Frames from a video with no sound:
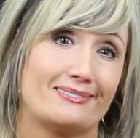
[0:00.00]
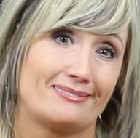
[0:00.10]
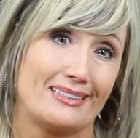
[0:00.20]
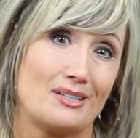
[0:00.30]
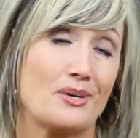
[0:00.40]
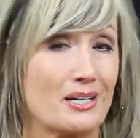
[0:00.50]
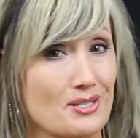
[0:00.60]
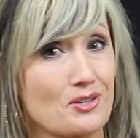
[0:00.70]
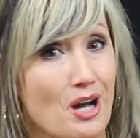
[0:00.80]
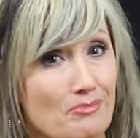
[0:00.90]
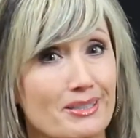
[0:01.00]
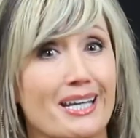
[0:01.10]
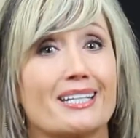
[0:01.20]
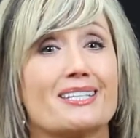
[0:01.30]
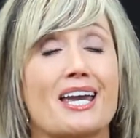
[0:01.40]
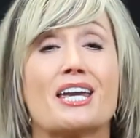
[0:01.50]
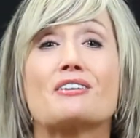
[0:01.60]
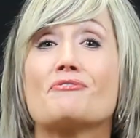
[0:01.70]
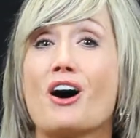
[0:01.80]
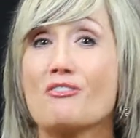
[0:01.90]
Well, weddings are complicated. They
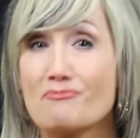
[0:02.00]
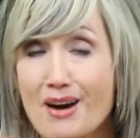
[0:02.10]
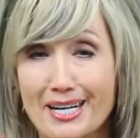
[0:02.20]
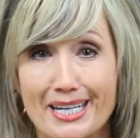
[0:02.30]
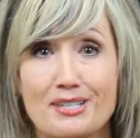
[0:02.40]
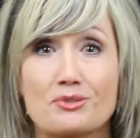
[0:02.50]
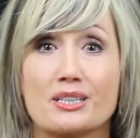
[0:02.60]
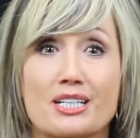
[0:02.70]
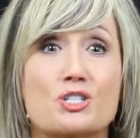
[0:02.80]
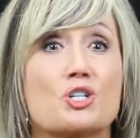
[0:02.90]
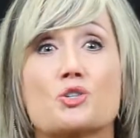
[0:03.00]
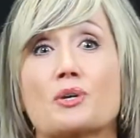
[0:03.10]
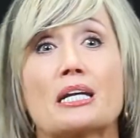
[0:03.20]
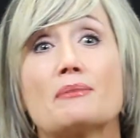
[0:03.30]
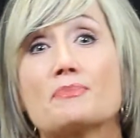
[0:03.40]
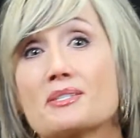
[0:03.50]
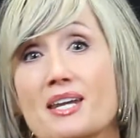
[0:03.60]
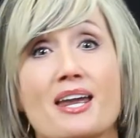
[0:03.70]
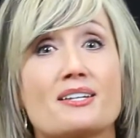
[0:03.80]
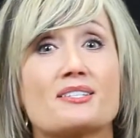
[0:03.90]
involve money, religion, dreams,
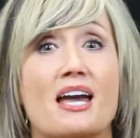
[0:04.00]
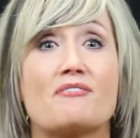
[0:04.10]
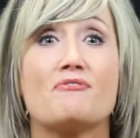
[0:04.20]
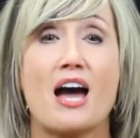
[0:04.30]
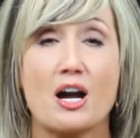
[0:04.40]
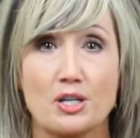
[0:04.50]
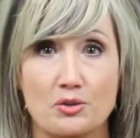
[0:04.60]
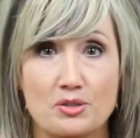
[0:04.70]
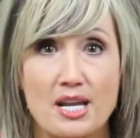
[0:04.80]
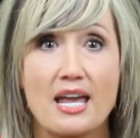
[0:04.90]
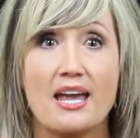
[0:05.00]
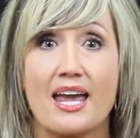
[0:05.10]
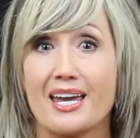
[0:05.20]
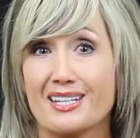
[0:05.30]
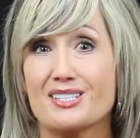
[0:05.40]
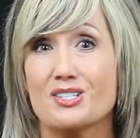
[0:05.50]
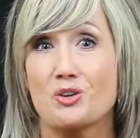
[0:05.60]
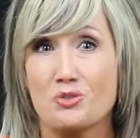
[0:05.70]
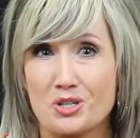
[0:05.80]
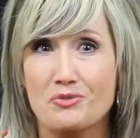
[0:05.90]
tastes, and values. And it's
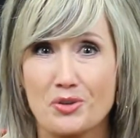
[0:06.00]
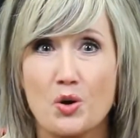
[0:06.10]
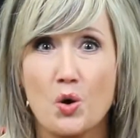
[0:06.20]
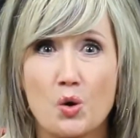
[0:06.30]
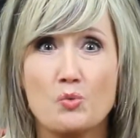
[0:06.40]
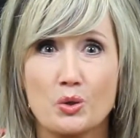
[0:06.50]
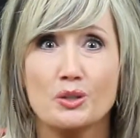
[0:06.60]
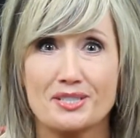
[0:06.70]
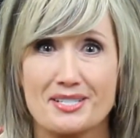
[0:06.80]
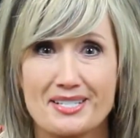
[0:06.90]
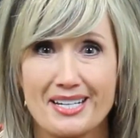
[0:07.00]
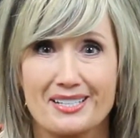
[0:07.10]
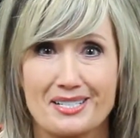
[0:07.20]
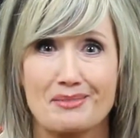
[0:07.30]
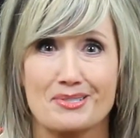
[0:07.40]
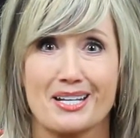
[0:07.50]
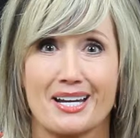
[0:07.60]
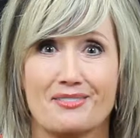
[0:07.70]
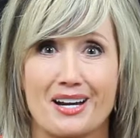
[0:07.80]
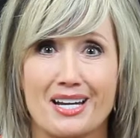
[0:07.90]
usually for the whole world to see, it seems
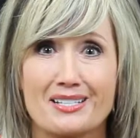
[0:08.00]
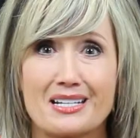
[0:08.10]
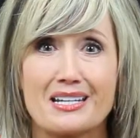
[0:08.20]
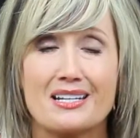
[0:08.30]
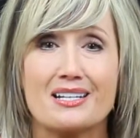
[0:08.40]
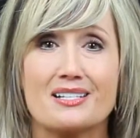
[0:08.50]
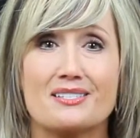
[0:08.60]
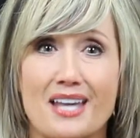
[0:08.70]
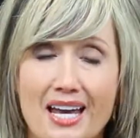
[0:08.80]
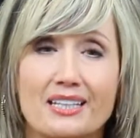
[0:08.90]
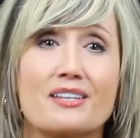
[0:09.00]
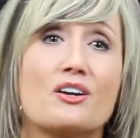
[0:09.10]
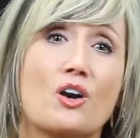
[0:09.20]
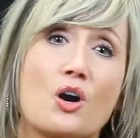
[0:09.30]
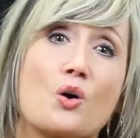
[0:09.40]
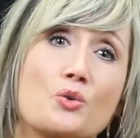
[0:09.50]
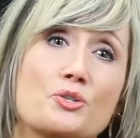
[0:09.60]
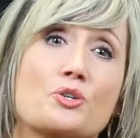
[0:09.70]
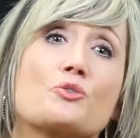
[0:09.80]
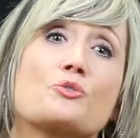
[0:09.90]
like, right? Sadly, there are
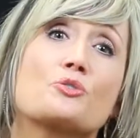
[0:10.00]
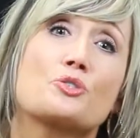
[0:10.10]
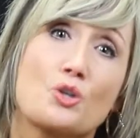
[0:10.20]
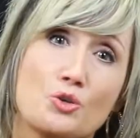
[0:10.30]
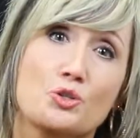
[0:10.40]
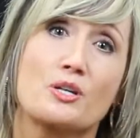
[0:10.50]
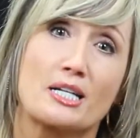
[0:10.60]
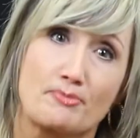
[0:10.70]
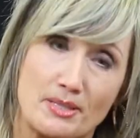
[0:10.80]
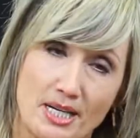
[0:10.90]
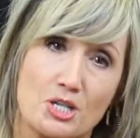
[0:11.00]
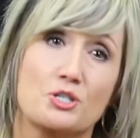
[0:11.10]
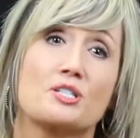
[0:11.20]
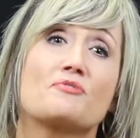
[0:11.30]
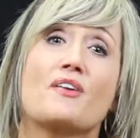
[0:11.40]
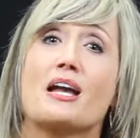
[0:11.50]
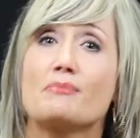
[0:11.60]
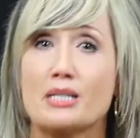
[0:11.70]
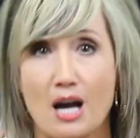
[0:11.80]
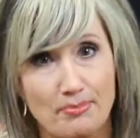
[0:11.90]
also social expectations,
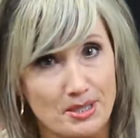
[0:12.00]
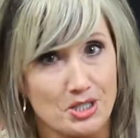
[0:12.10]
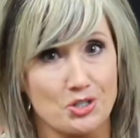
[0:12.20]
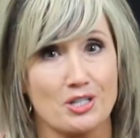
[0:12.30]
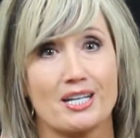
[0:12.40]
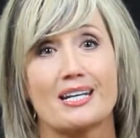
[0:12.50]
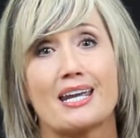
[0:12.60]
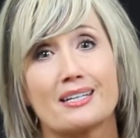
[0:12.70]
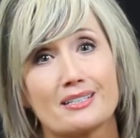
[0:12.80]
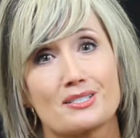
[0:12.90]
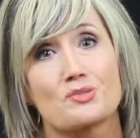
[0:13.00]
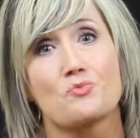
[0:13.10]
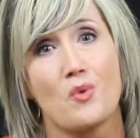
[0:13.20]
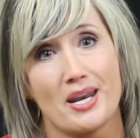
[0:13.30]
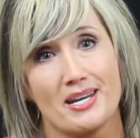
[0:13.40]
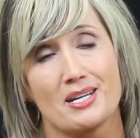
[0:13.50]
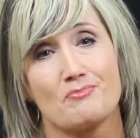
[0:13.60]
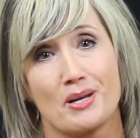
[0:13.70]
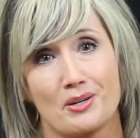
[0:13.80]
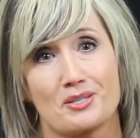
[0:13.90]
family competition, and endless wedding
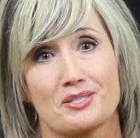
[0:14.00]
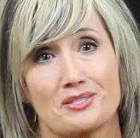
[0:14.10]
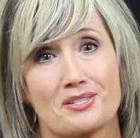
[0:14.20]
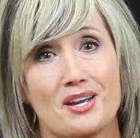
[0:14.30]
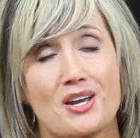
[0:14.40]
comparisons.